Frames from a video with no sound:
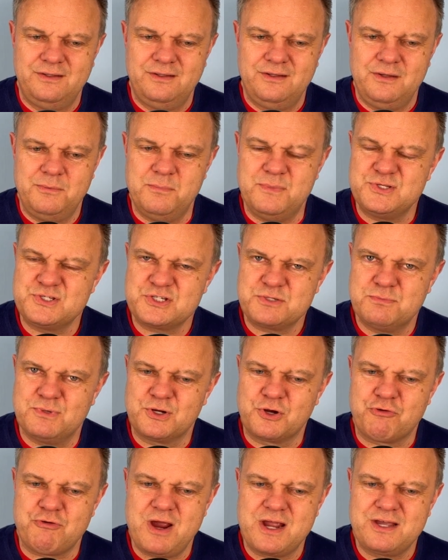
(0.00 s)
Mr.
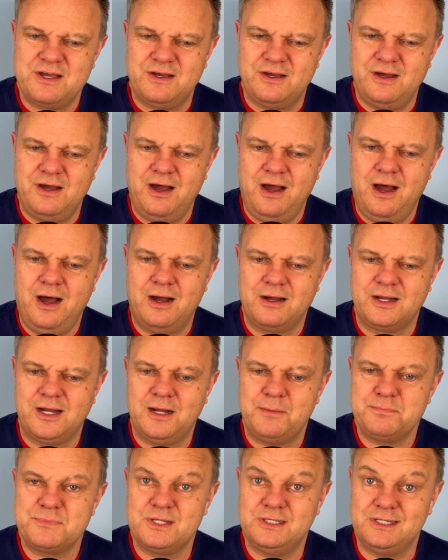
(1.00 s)
McGregor hung
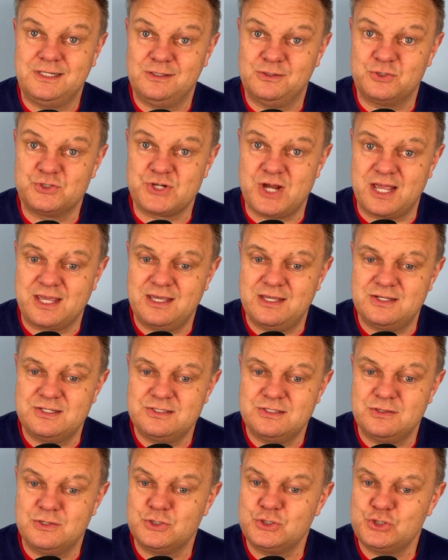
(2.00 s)
up the little jacket
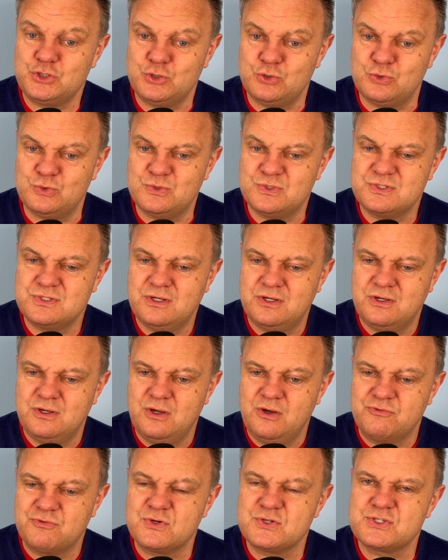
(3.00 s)
and the shoes
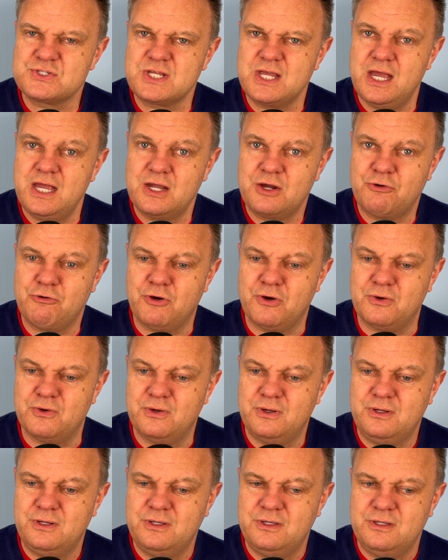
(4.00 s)
for a scarecrow
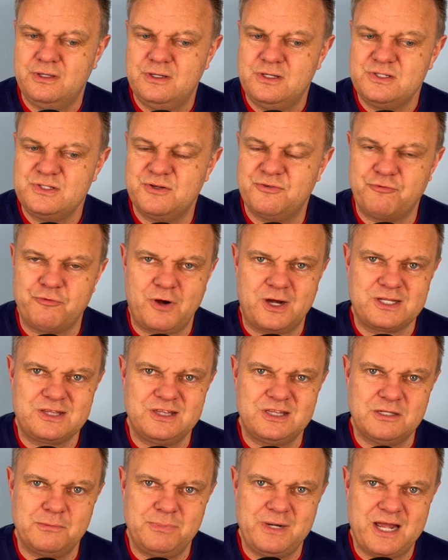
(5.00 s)
to frighten
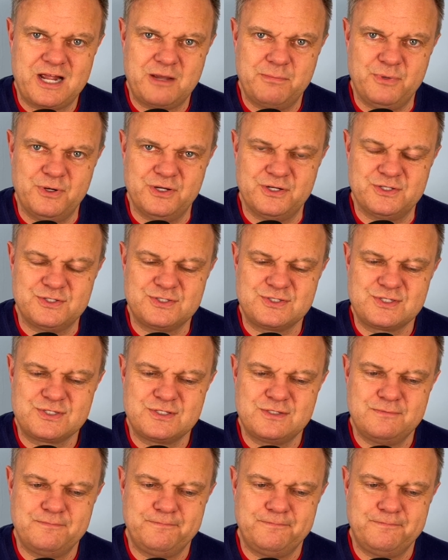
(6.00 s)
the blackbirds.